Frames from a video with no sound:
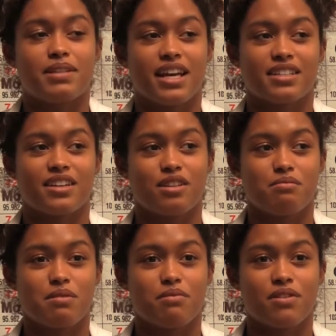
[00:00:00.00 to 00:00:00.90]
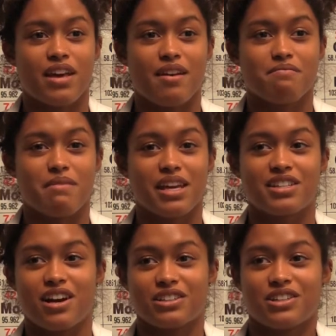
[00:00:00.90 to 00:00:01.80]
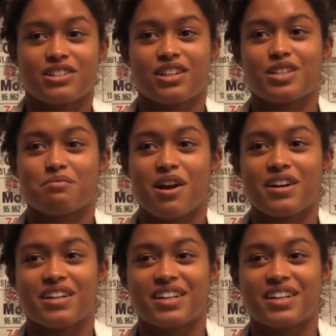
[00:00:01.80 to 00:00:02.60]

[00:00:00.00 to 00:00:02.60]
techs are the people that make doctors look smart